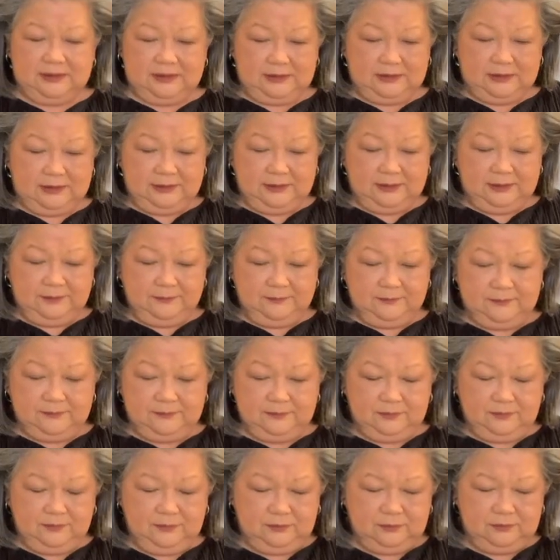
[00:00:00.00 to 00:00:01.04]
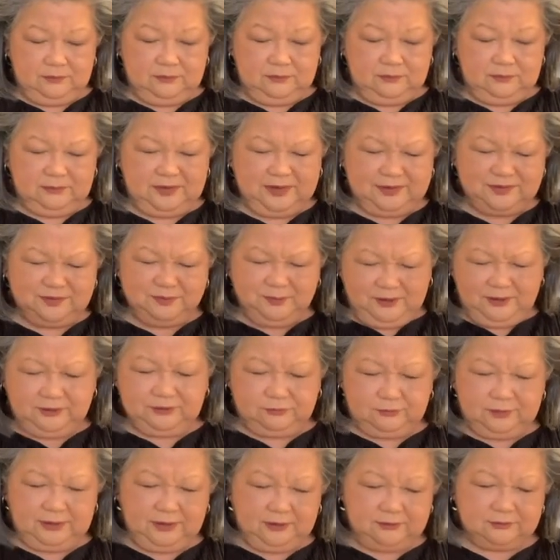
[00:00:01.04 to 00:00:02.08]
that's about
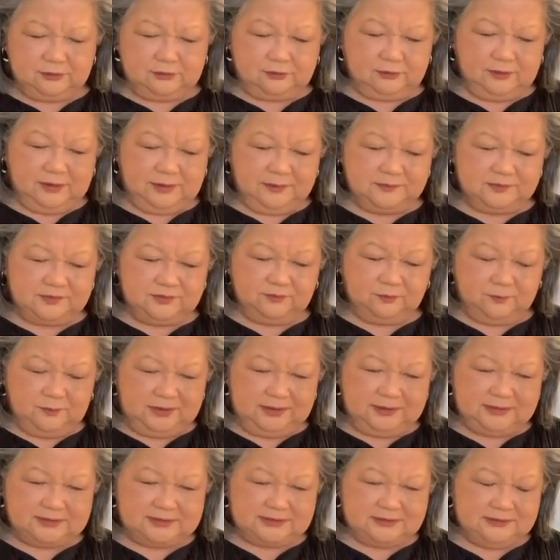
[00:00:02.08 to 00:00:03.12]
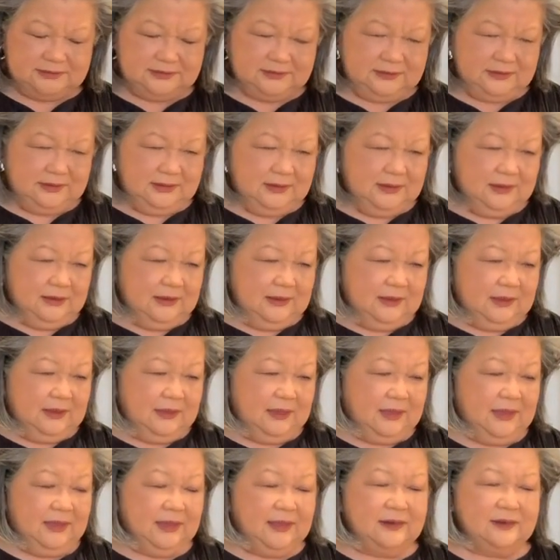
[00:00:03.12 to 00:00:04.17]
300 grams of meat,
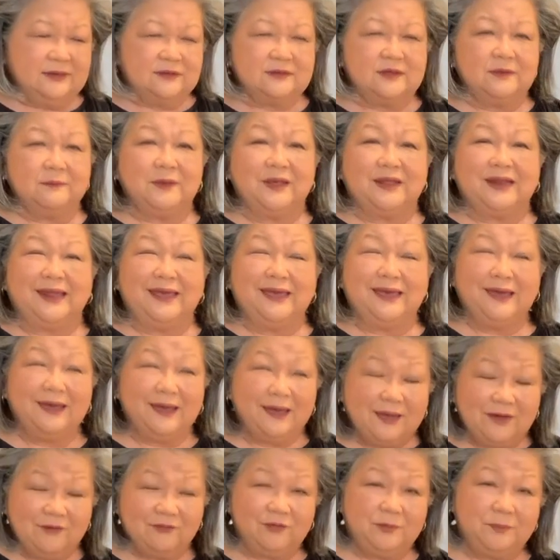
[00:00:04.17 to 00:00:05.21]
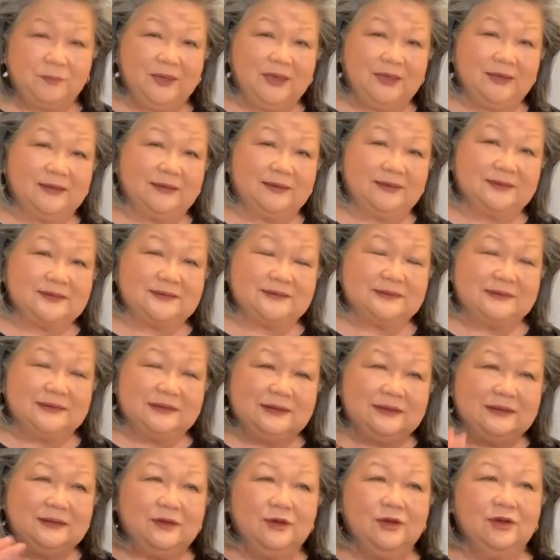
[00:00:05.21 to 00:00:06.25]
and about half a packet
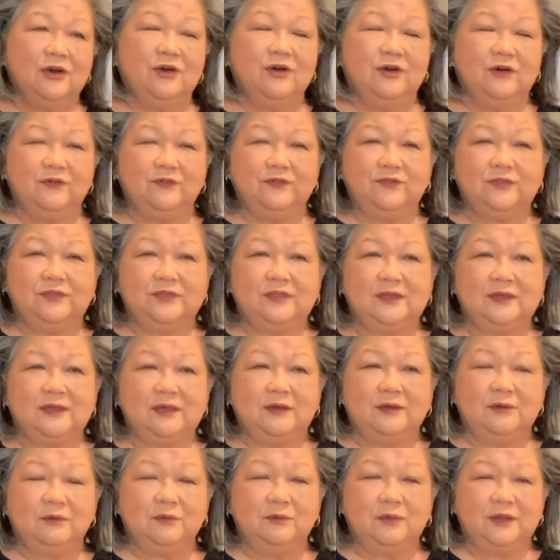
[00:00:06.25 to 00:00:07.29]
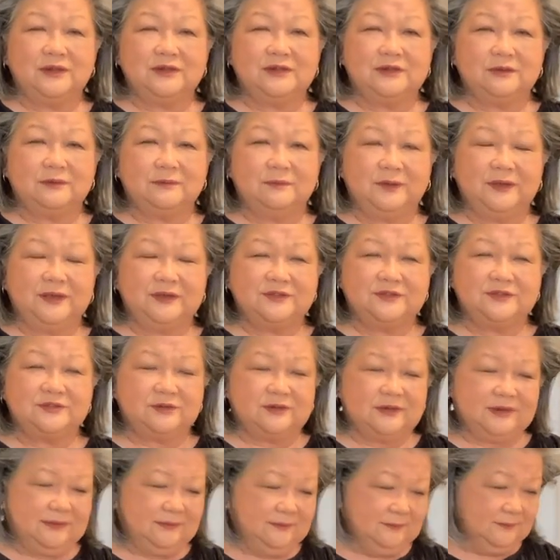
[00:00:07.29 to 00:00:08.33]
of the wonton
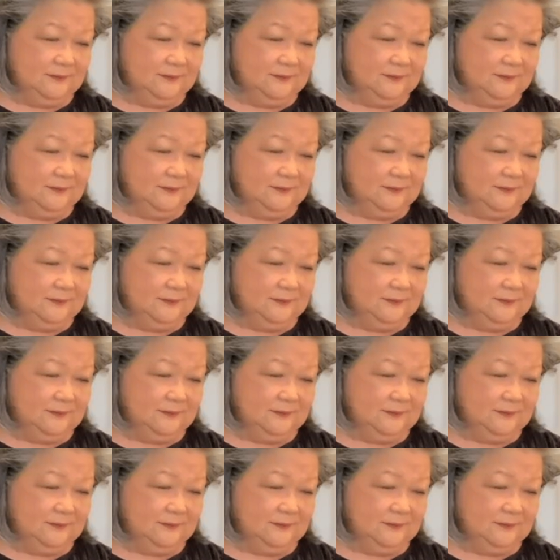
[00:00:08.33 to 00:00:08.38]
pastry.